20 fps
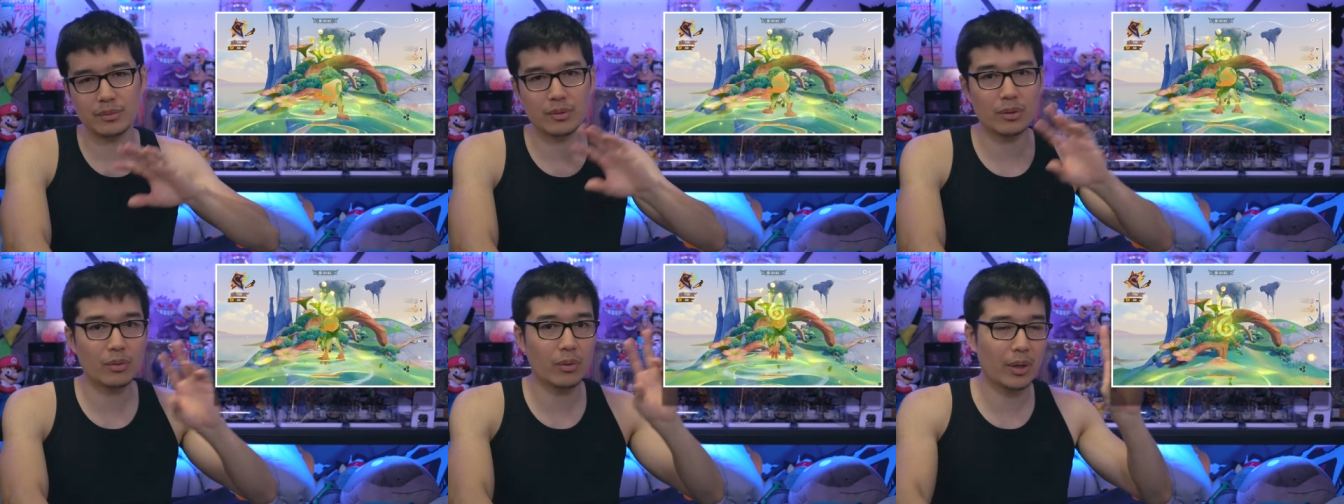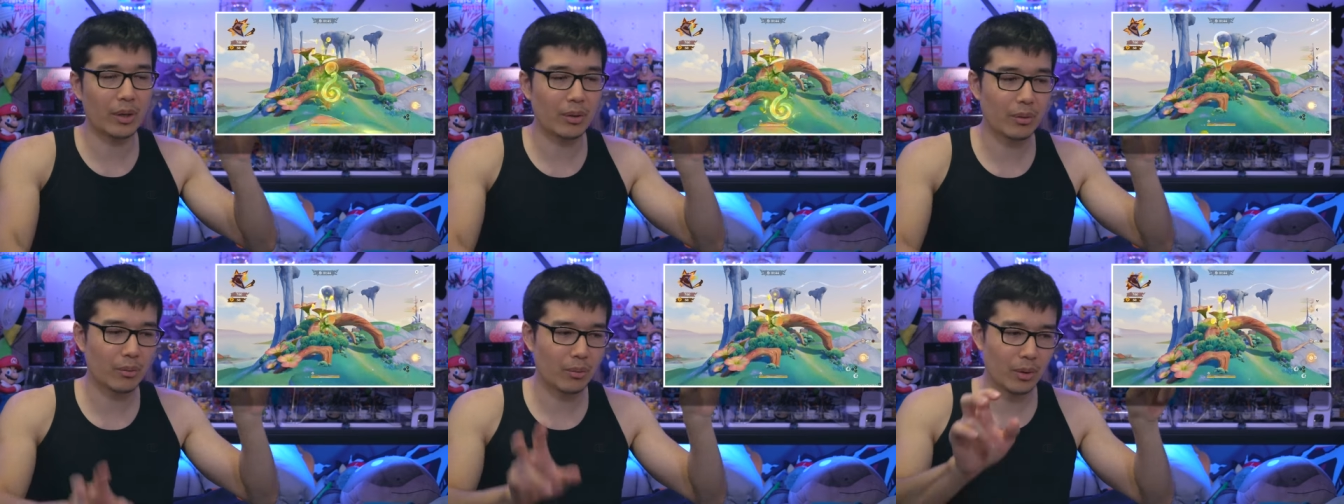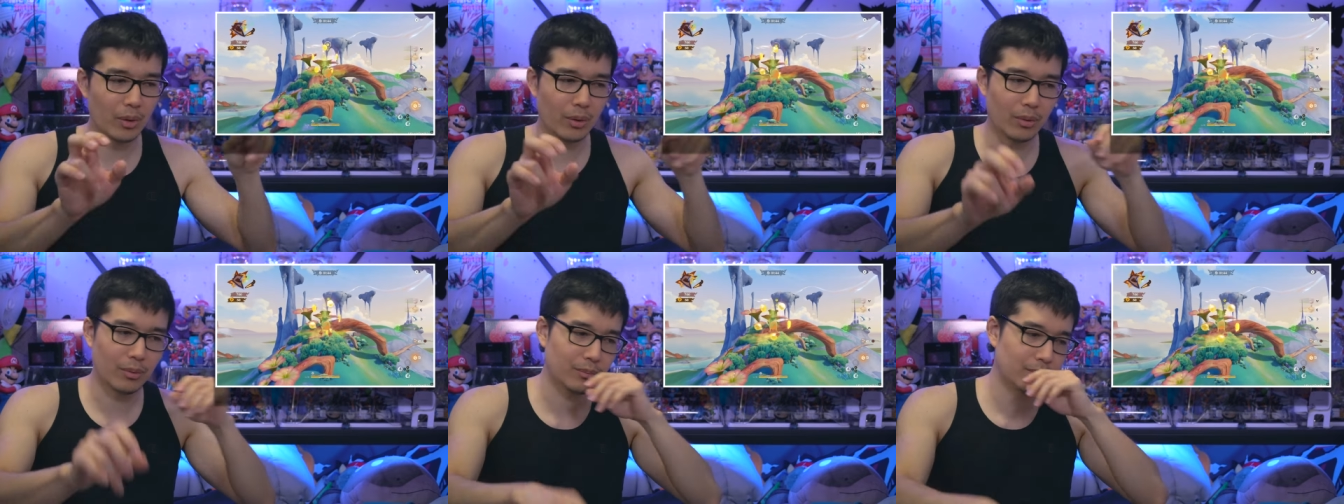quote
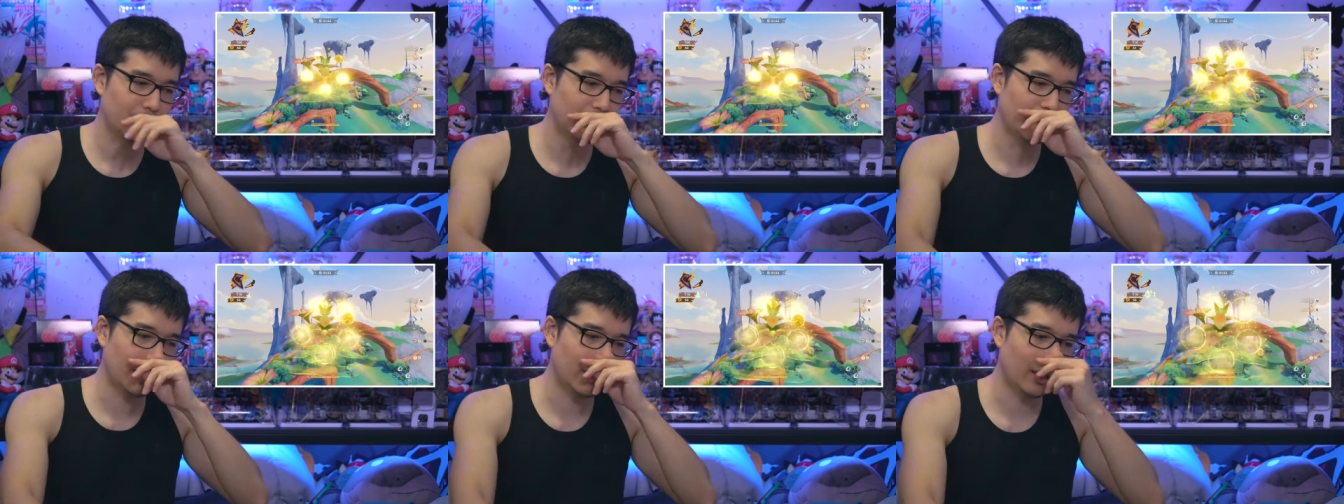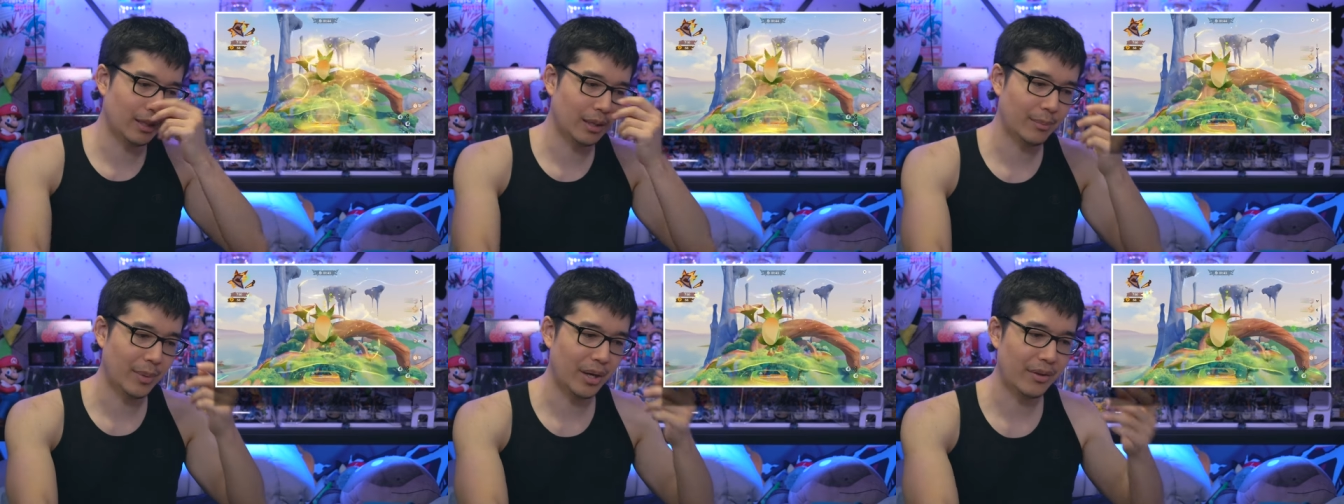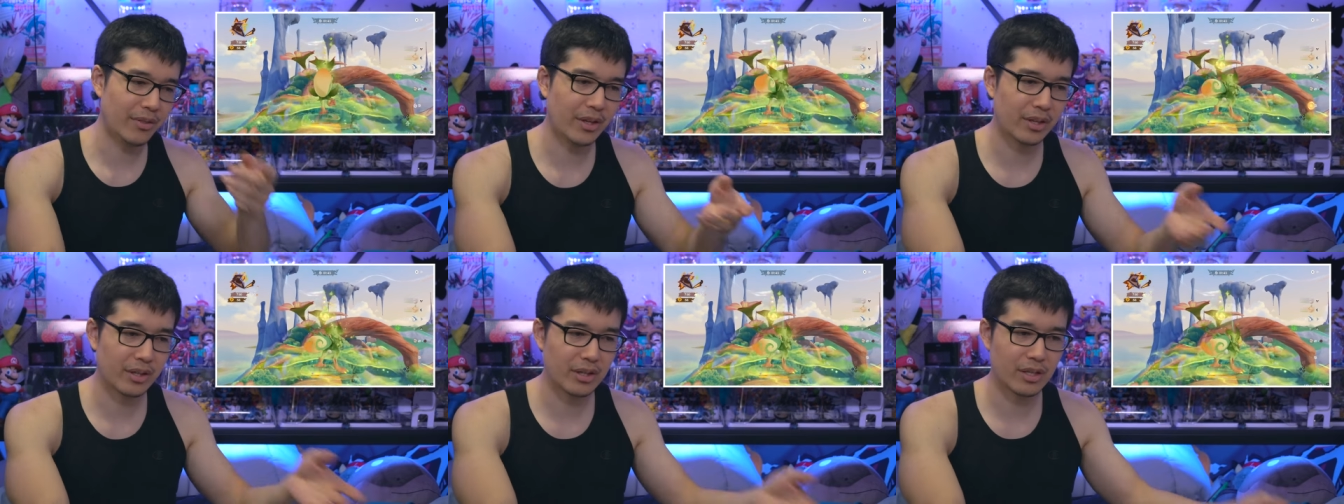unquote, um, I
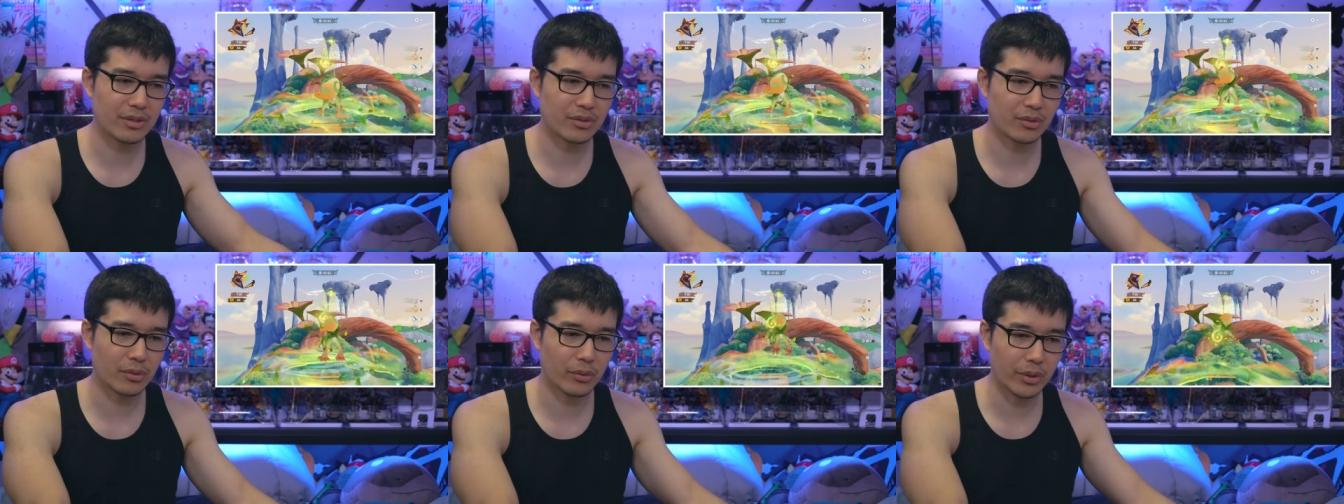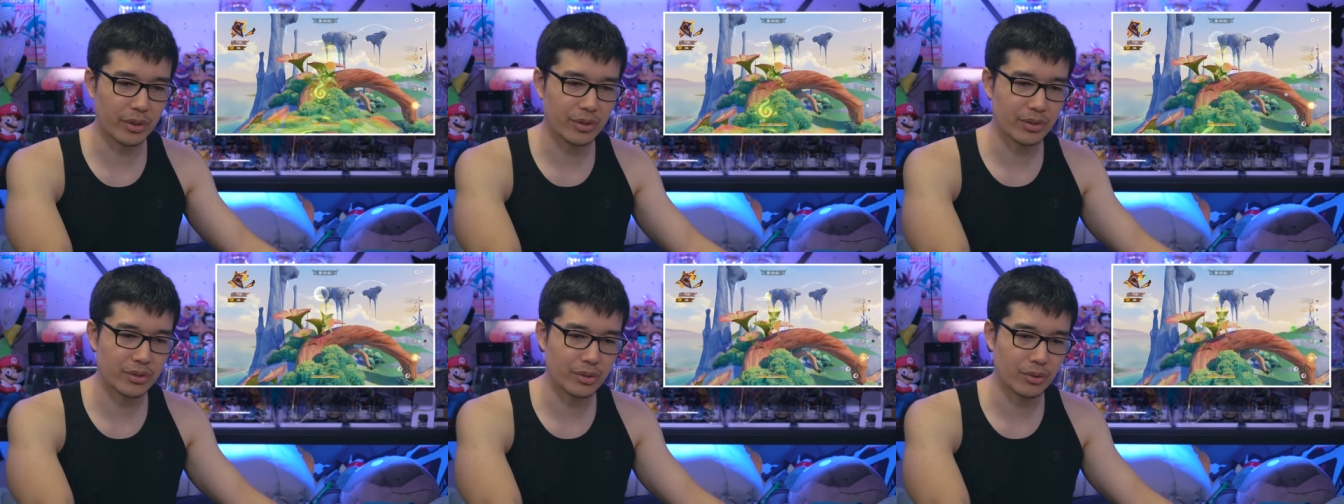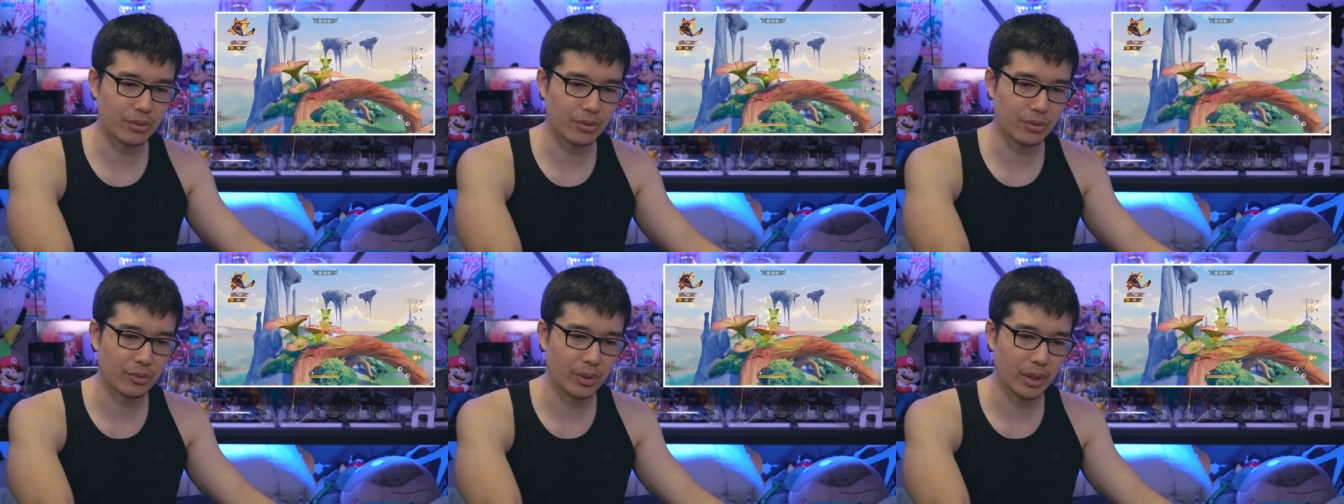think he's going
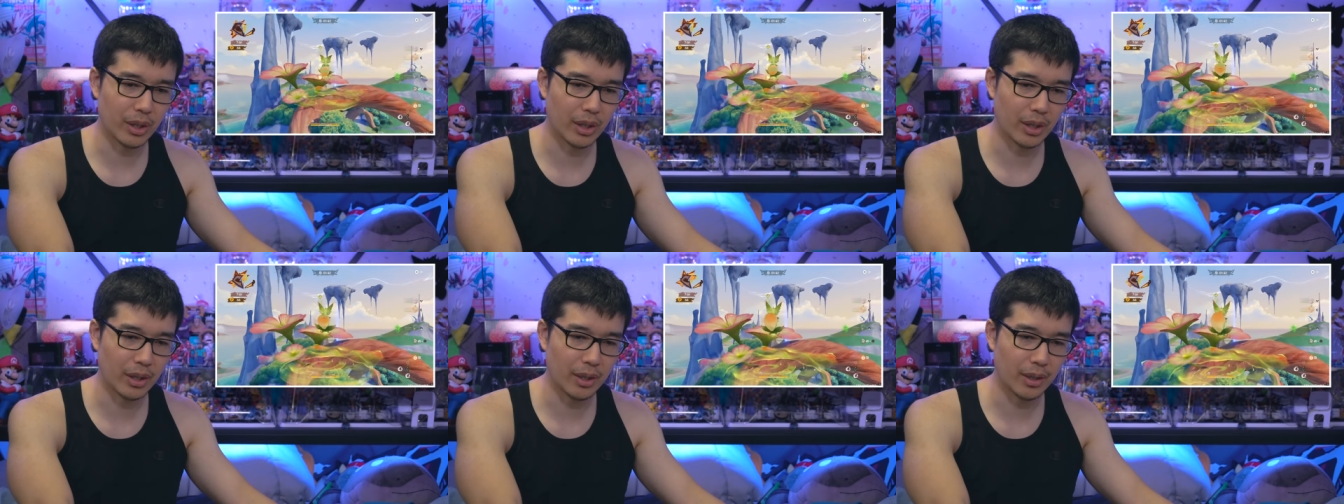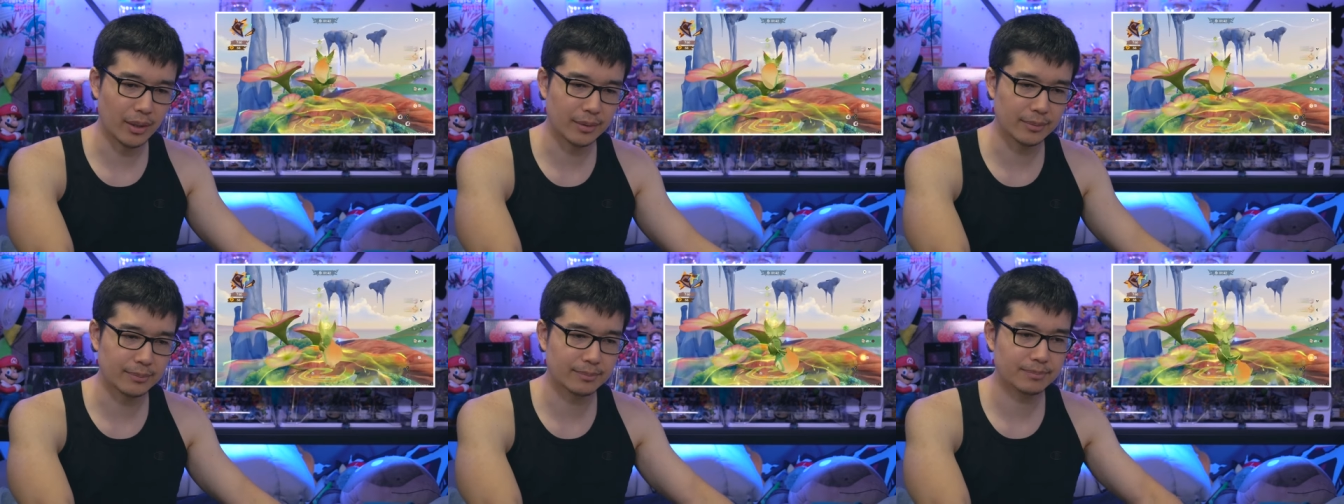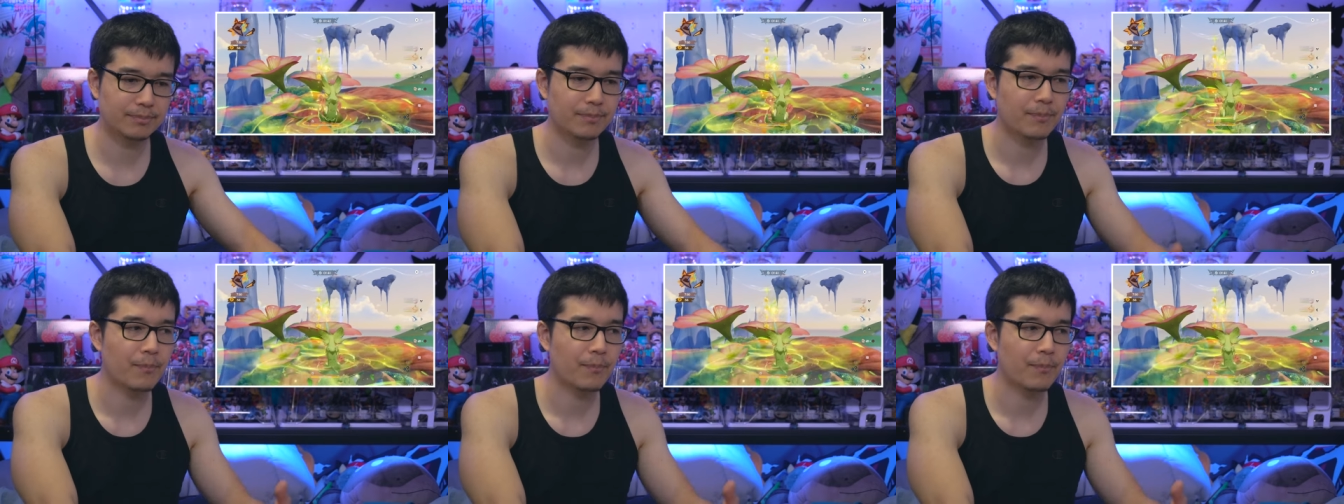to um,